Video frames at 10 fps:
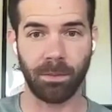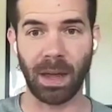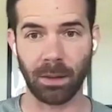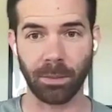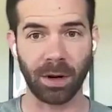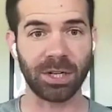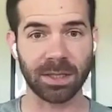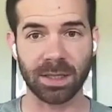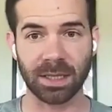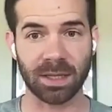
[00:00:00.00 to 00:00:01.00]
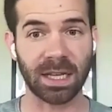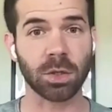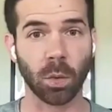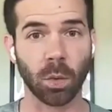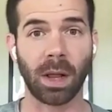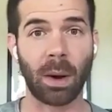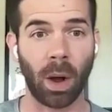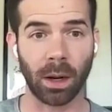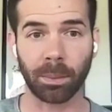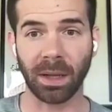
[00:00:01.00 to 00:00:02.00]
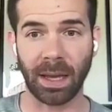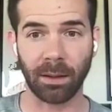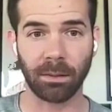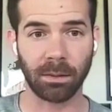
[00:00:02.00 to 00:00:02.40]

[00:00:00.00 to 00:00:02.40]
mend bridges. That's, that's the yeah. role I want to play.